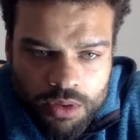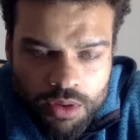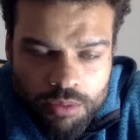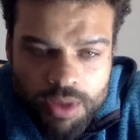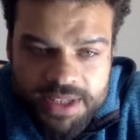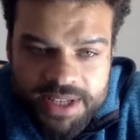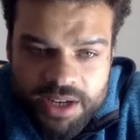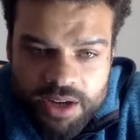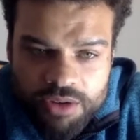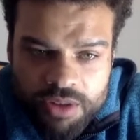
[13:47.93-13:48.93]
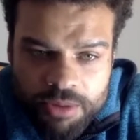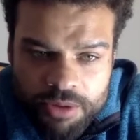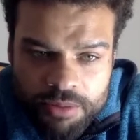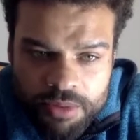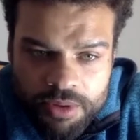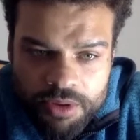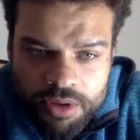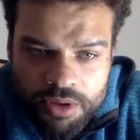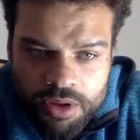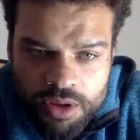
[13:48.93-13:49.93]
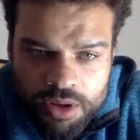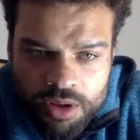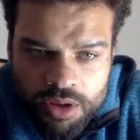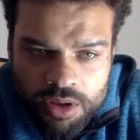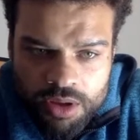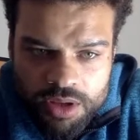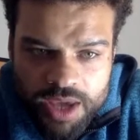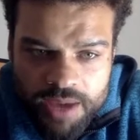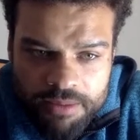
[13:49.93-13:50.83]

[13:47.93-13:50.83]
One second hold at the bottom. Yep.